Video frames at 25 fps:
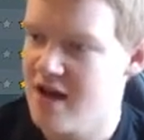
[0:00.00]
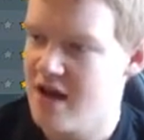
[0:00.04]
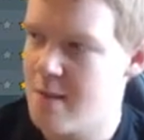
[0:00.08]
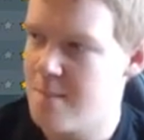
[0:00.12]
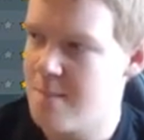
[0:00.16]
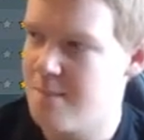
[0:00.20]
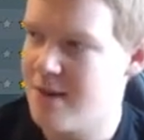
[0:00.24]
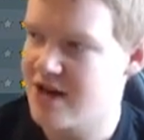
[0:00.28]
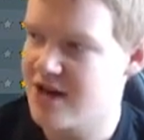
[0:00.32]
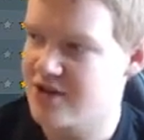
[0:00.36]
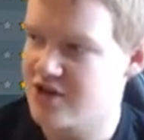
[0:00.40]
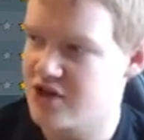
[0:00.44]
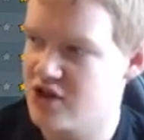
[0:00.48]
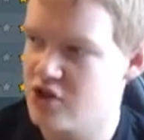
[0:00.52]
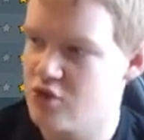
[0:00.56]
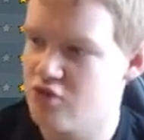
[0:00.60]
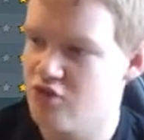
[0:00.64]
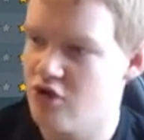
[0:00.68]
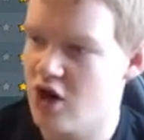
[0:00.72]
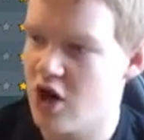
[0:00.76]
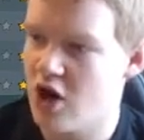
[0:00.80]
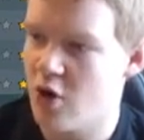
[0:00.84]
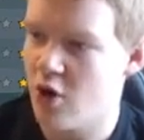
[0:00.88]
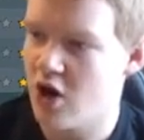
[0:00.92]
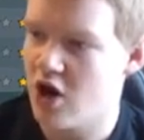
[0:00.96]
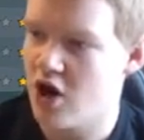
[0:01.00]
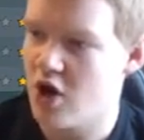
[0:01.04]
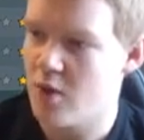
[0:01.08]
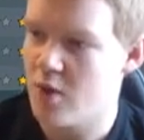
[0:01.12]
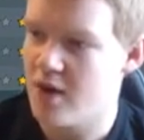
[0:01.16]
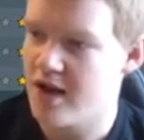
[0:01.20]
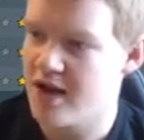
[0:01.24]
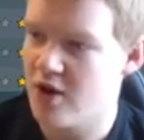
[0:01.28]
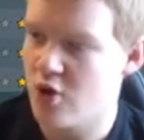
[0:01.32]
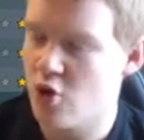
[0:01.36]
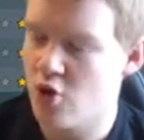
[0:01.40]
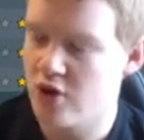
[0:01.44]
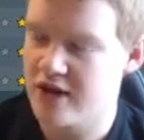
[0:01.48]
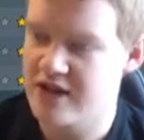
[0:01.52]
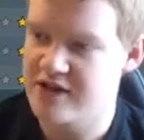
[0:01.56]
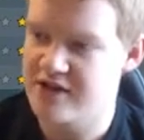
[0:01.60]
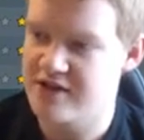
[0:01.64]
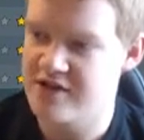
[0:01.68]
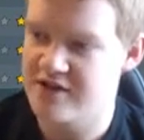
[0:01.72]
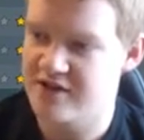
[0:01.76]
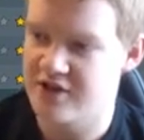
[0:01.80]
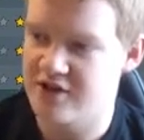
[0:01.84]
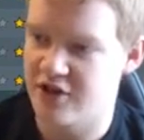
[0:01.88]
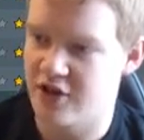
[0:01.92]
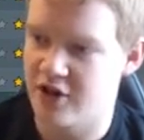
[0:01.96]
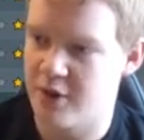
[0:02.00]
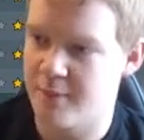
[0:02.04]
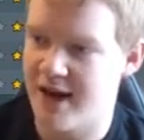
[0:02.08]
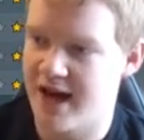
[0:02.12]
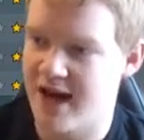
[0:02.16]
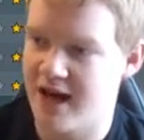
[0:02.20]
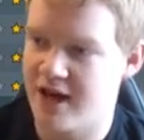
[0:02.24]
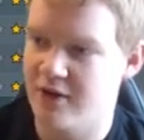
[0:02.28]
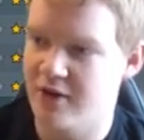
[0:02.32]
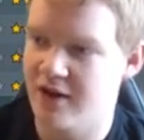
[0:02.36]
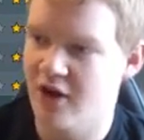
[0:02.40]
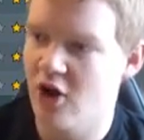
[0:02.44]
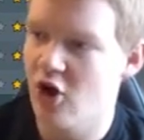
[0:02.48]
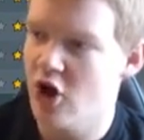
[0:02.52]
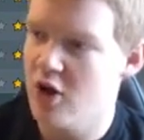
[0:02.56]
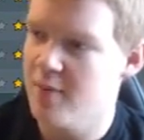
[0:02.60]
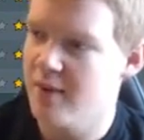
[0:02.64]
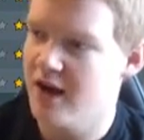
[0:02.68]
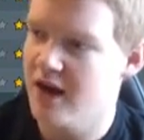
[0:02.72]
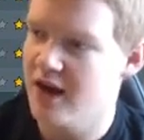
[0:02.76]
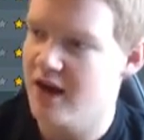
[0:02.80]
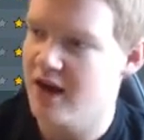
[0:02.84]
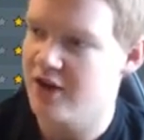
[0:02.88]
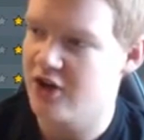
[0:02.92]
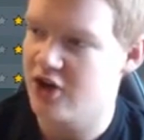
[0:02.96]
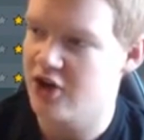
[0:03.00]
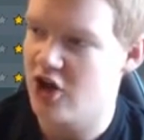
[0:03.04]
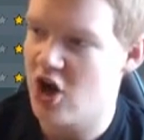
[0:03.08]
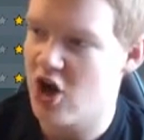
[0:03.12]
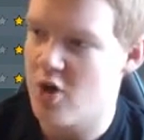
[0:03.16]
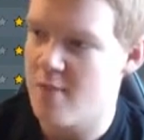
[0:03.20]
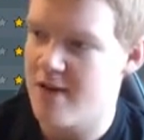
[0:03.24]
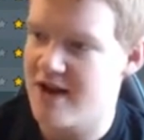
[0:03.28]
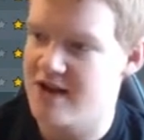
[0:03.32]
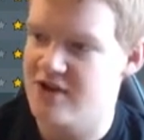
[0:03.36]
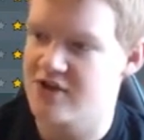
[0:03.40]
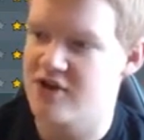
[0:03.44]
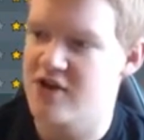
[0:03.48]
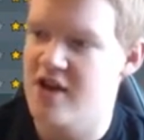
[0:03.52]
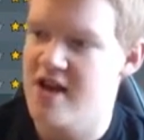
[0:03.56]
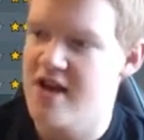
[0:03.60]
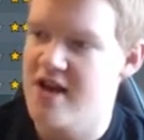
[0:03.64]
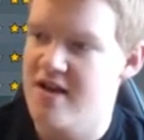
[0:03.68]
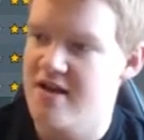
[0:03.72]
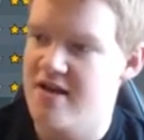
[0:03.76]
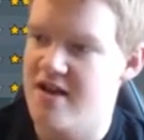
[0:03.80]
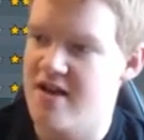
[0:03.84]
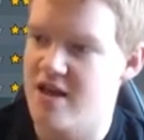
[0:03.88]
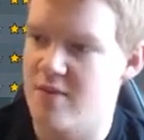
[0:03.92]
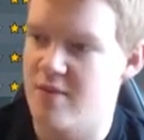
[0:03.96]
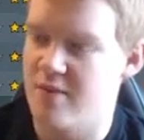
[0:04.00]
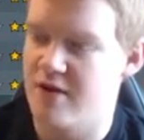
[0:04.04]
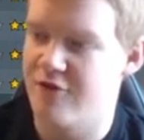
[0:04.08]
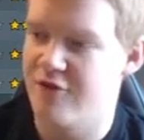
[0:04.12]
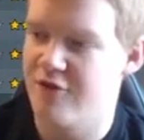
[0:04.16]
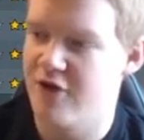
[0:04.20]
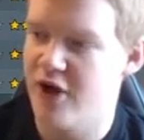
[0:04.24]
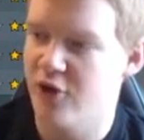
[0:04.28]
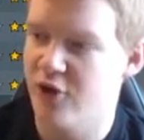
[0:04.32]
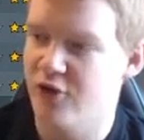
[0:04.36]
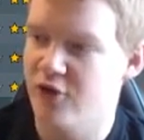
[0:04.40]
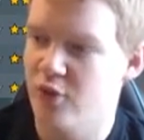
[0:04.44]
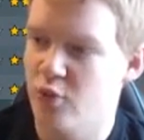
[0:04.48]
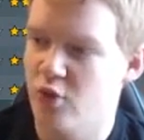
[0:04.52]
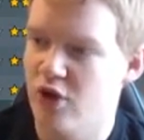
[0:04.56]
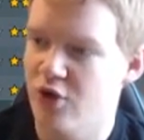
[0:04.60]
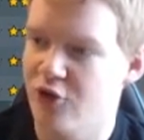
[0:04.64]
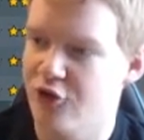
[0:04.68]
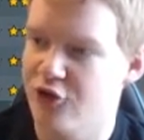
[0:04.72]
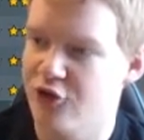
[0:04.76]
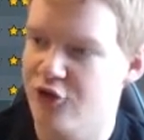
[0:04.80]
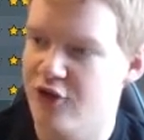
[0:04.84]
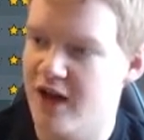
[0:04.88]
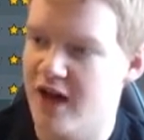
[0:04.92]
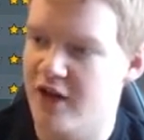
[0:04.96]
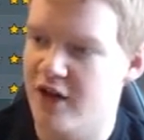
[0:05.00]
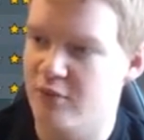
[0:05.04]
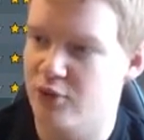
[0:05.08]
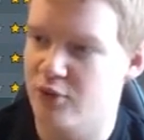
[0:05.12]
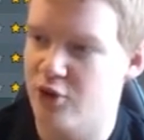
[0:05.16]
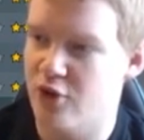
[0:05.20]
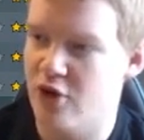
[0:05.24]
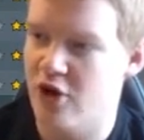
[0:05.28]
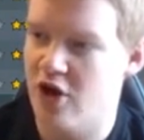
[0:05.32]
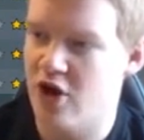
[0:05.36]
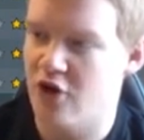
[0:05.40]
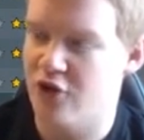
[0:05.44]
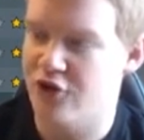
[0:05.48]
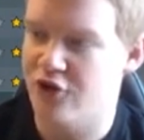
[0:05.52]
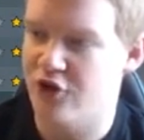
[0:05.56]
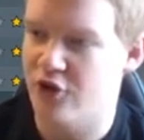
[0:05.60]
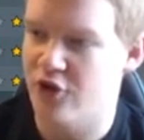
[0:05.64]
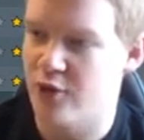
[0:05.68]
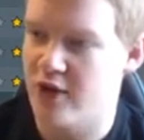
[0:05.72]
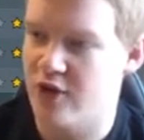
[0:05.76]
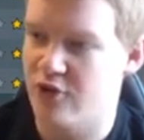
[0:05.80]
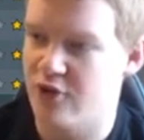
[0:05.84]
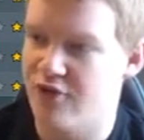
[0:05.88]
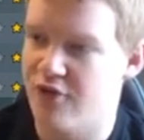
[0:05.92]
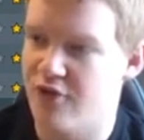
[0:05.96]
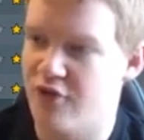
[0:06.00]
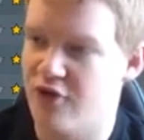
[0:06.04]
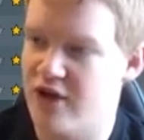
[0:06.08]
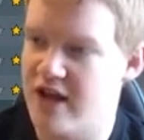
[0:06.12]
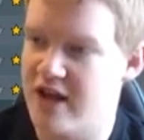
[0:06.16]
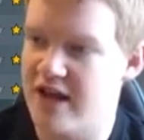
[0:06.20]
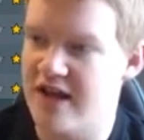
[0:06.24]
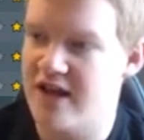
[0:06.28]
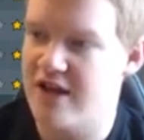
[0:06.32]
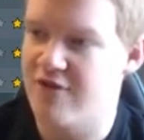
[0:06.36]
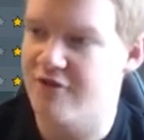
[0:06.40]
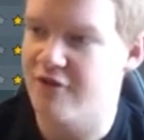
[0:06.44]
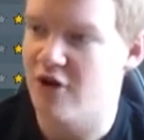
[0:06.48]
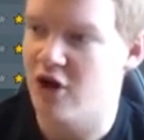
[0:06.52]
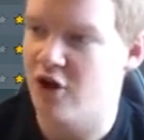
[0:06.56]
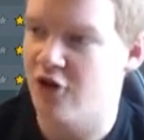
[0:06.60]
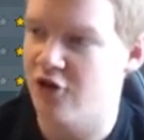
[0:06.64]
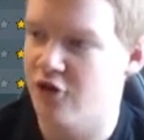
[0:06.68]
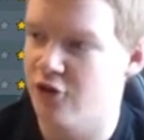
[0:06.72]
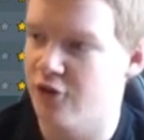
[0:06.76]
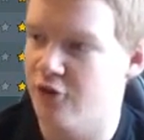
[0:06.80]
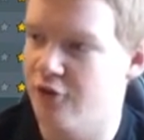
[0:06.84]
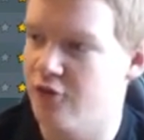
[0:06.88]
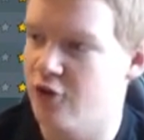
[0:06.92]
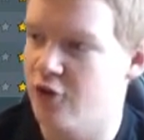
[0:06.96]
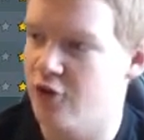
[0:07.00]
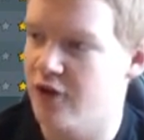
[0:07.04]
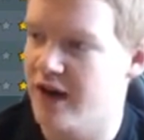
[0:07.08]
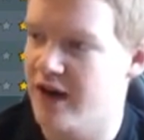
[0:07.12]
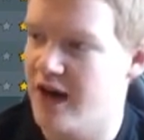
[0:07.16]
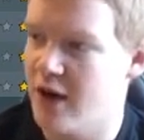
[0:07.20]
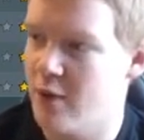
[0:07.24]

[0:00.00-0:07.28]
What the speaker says: Impadu, Rojo, Augustinson at the back, Lima and Gomez in midfield, Wilson and Brun Larsen on the wings with Origi and Volland up front.